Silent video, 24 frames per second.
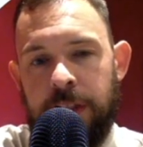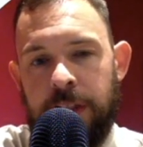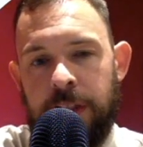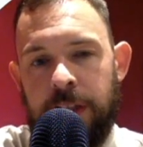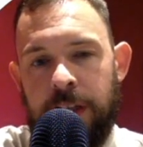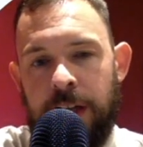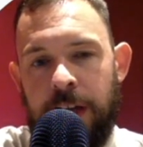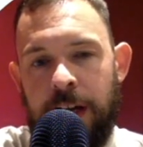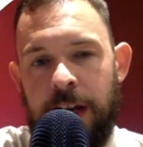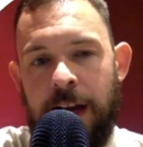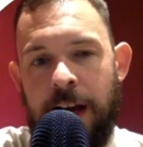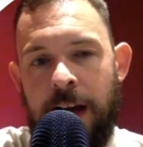
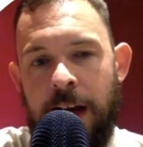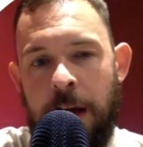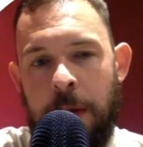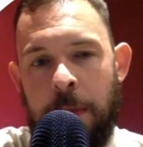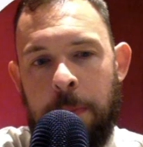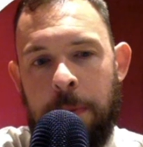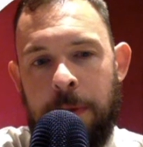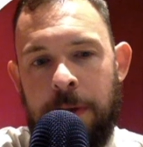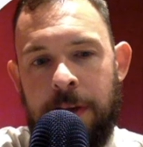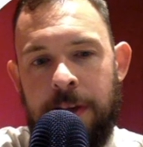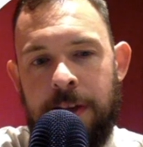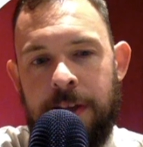a
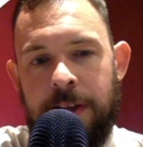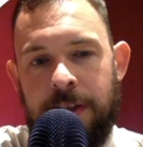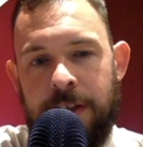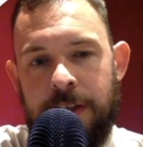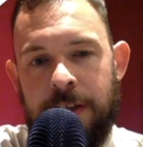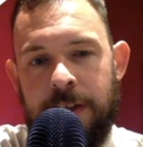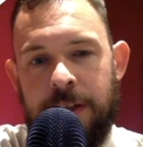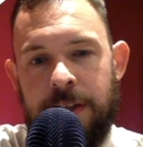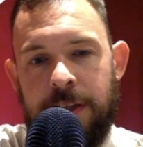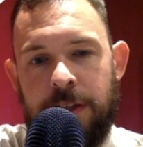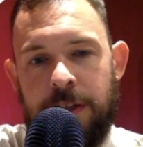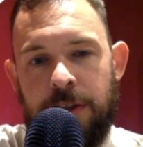happy
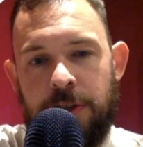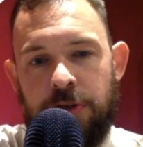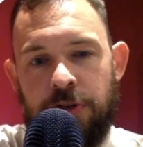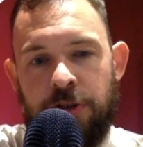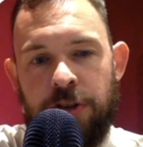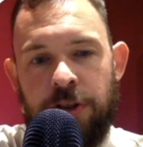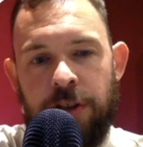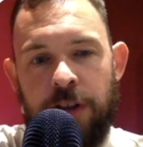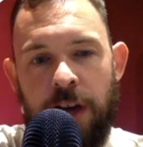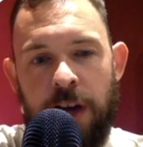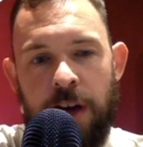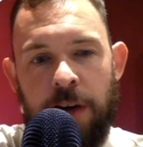
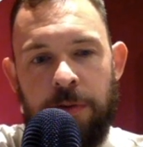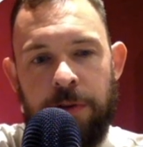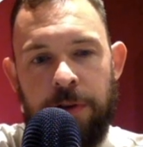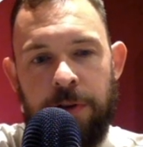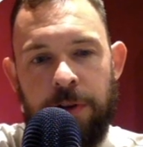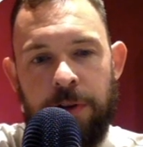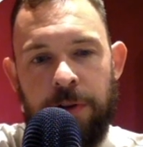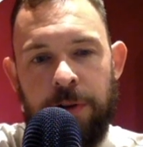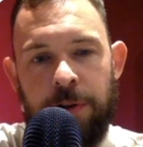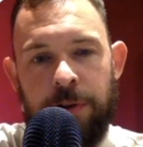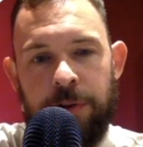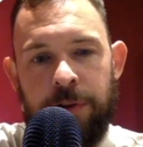
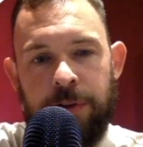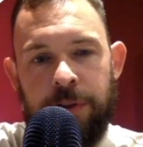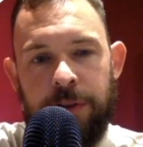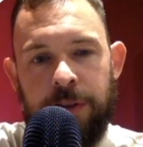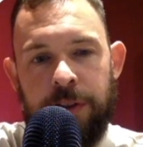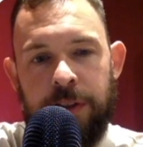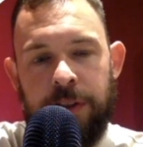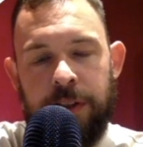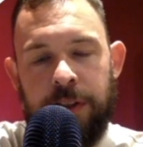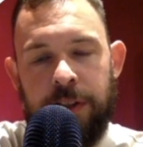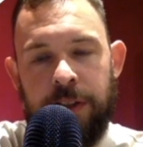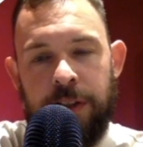scenario,
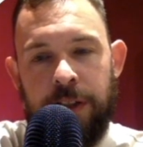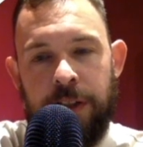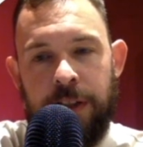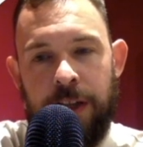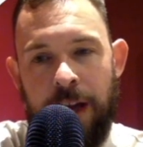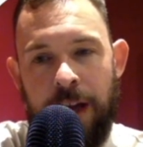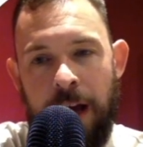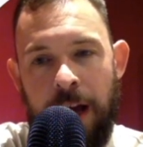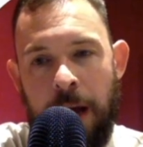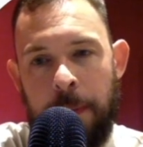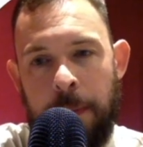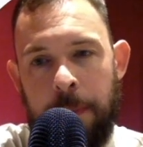a
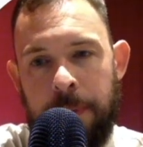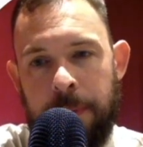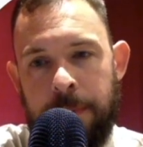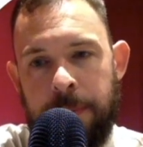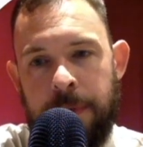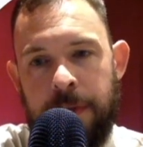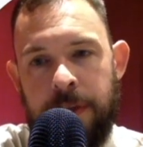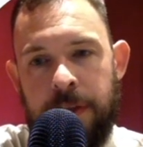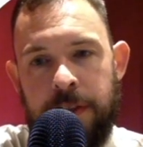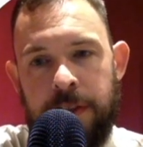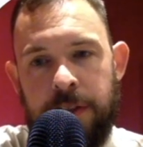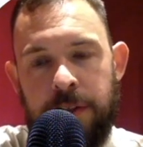happy
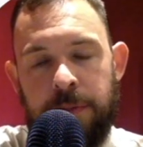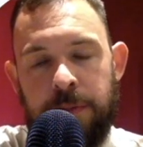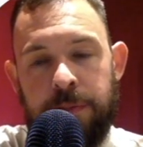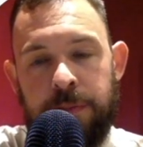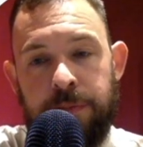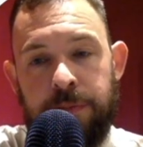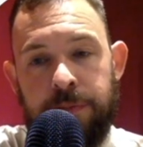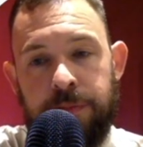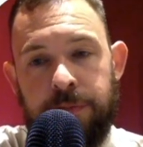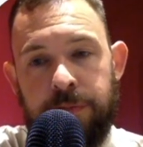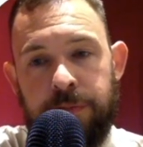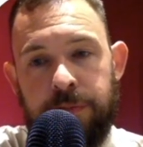medium
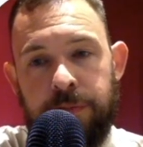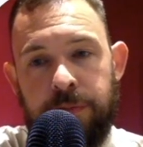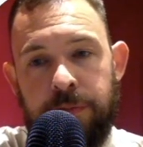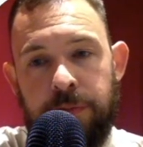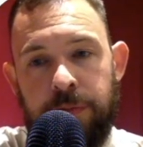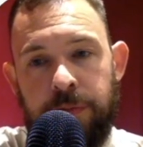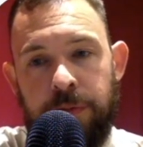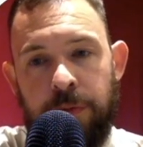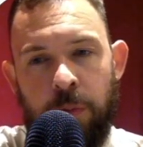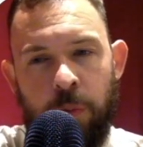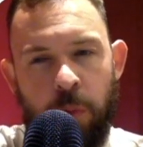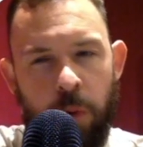
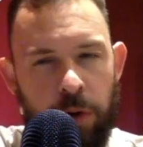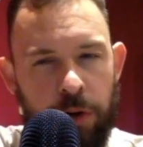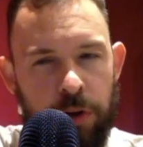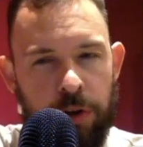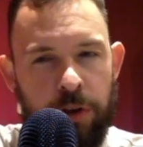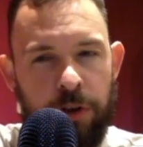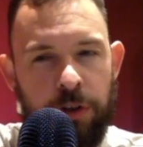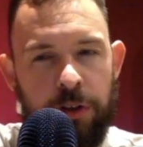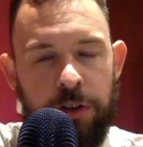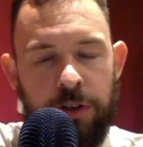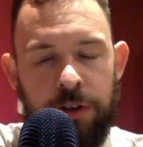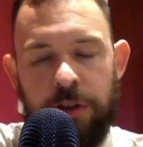for what you're
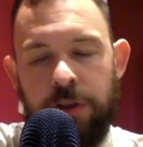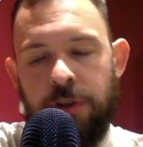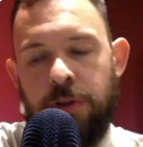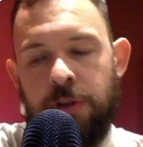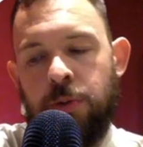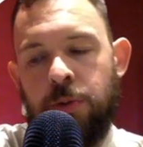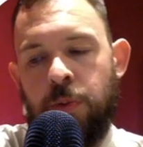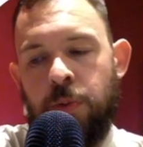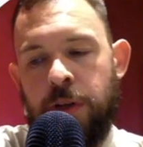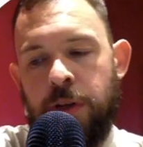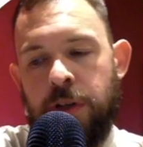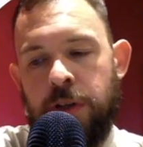going to do
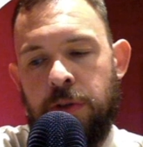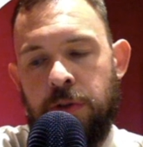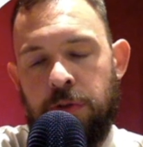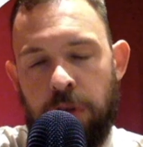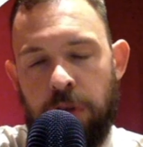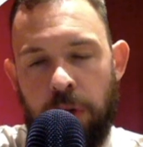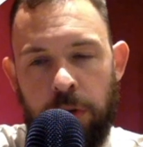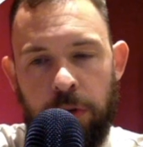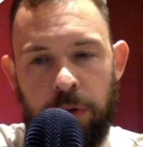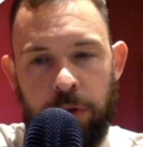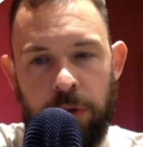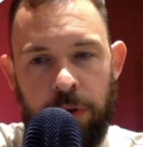when you
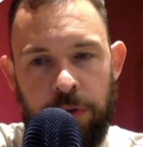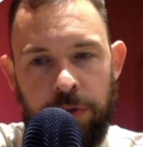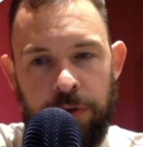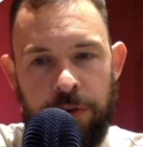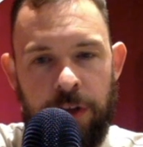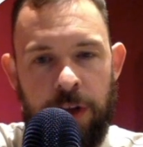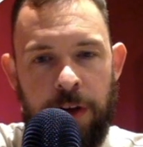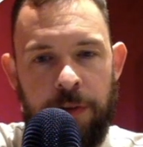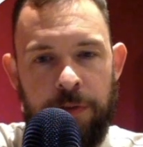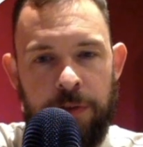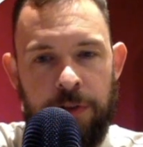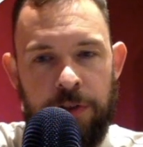dollar cost
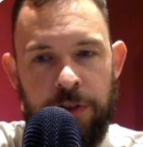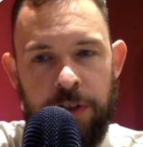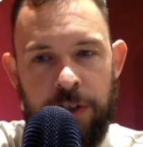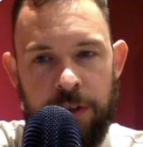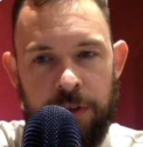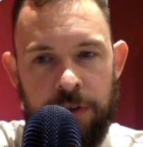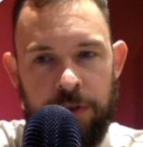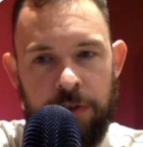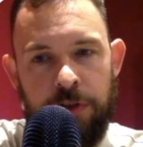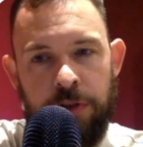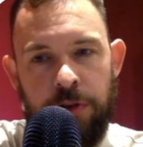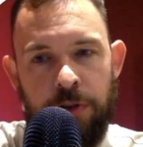average
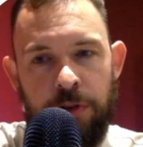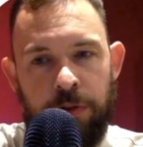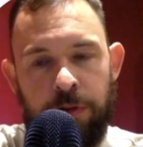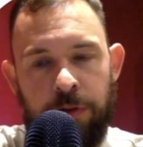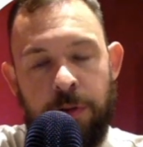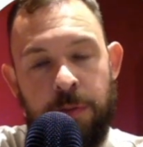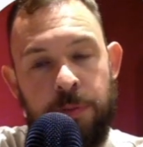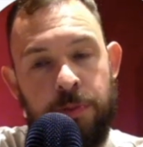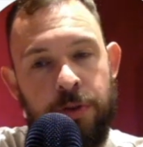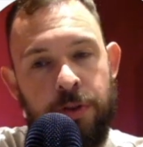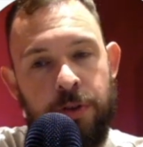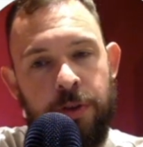into your
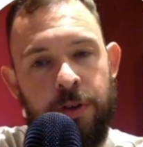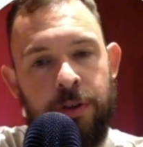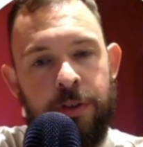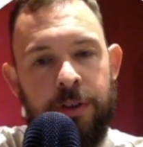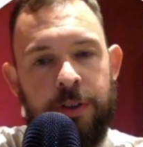crypto.